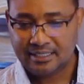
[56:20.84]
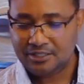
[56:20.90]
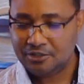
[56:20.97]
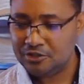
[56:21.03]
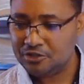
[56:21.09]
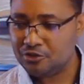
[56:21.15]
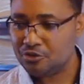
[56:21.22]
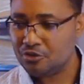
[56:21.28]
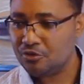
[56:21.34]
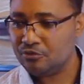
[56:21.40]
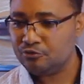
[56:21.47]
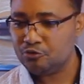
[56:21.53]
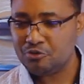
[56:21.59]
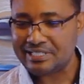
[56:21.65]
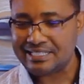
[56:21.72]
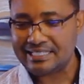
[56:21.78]
You know, it sort
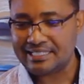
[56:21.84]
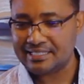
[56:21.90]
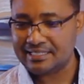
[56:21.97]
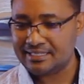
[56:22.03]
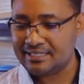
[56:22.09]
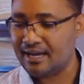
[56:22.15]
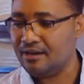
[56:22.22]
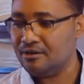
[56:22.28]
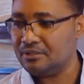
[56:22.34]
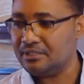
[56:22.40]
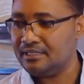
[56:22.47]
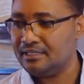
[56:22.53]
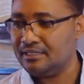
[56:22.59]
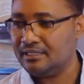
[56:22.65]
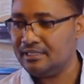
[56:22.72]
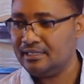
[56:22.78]
of traces down
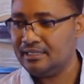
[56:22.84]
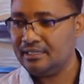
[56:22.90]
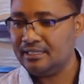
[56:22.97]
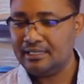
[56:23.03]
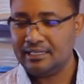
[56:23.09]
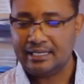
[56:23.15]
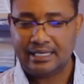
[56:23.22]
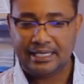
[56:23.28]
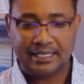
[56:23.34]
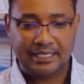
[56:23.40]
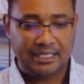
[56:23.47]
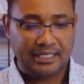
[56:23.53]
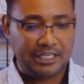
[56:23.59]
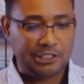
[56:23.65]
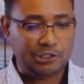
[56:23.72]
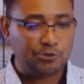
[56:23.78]

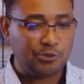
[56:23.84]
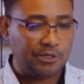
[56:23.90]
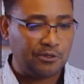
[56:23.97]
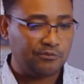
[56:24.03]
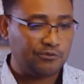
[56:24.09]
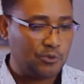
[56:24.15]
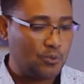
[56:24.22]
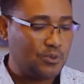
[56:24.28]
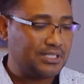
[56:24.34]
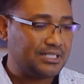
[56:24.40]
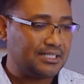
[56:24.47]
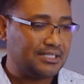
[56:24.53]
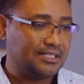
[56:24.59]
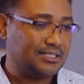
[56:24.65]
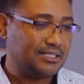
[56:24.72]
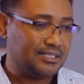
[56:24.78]
each one of Noah's
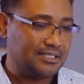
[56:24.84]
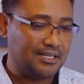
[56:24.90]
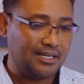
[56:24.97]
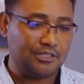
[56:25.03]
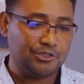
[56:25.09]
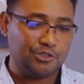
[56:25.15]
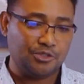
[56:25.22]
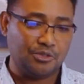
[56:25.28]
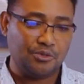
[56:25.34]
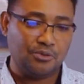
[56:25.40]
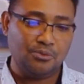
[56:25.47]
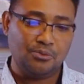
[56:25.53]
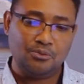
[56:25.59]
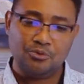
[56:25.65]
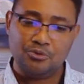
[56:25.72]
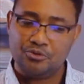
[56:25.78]
sons'
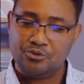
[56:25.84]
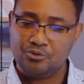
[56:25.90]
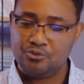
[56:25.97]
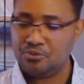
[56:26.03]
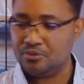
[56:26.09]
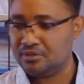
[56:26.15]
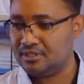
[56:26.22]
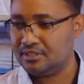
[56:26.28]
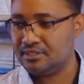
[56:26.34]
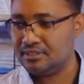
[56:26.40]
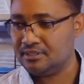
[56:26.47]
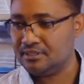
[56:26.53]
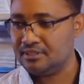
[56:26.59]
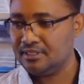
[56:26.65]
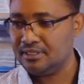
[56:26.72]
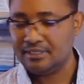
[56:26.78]
national
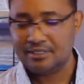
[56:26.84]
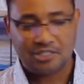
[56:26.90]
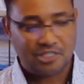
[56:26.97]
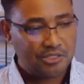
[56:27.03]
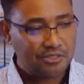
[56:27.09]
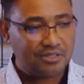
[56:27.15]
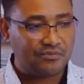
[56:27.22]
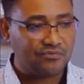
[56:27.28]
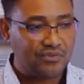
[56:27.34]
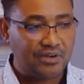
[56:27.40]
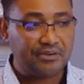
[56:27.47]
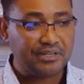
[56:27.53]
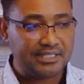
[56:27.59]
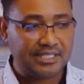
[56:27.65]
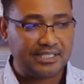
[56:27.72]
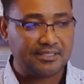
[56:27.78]
roots to the
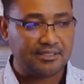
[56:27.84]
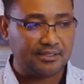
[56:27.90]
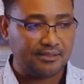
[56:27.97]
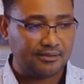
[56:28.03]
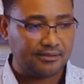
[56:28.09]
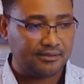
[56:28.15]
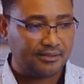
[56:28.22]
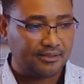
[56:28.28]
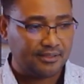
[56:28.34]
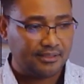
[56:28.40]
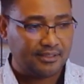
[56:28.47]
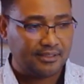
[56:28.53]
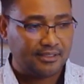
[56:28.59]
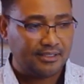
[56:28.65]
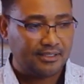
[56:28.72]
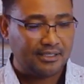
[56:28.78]
very detail.
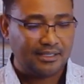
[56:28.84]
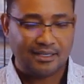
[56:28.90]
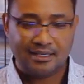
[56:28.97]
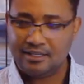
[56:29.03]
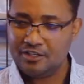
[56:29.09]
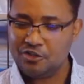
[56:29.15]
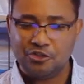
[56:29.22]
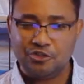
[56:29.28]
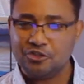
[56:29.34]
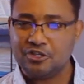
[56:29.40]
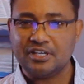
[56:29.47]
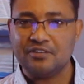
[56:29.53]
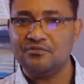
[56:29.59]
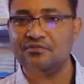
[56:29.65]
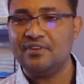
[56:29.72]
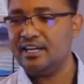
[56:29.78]
You
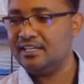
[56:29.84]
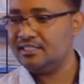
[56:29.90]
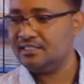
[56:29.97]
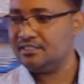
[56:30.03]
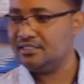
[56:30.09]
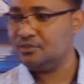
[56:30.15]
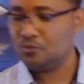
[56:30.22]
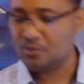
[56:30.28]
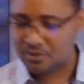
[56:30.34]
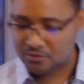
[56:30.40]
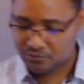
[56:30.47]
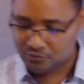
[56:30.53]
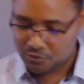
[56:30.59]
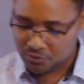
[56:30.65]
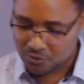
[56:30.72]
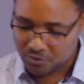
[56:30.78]
can find it in one
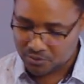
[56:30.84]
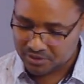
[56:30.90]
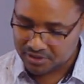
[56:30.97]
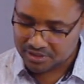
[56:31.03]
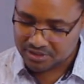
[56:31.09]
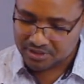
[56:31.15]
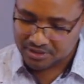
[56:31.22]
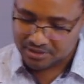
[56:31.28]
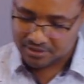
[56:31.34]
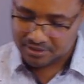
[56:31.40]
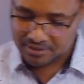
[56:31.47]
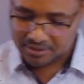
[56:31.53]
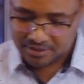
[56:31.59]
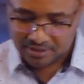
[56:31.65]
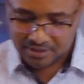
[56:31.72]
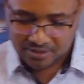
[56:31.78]
of your closest
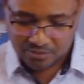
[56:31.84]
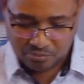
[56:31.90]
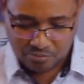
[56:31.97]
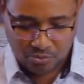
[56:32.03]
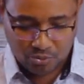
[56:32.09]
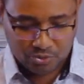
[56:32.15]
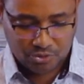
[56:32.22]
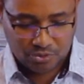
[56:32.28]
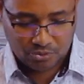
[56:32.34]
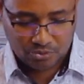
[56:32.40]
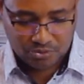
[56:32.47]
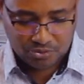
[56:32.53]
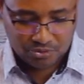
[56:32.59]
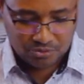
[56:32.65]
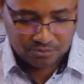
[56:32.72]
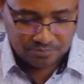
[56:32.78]

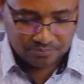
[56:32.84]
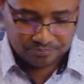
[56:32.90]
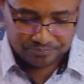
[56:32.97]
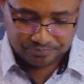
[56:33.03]
bookstores.